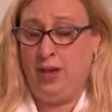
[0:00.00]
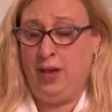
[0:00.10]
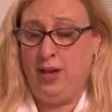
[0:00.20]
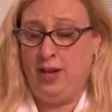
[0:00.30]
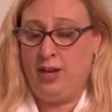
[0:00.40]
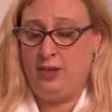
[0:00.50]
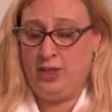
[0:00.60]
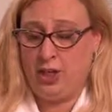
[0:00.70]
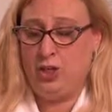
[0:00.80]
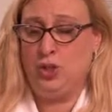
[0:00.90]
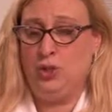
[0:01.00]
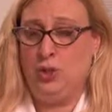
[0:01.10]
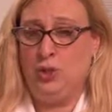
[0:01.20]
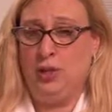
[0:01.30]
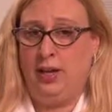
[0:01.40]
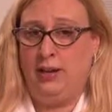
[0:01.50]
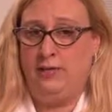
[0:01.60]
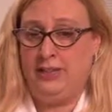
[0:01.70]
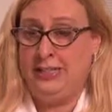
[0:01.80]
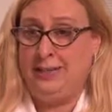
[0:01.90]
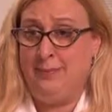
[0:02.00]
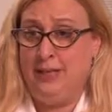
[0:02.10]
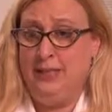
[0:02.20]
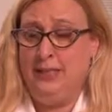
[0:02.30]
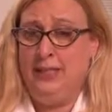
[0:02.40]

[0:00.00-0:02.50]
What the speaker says: the control of edema.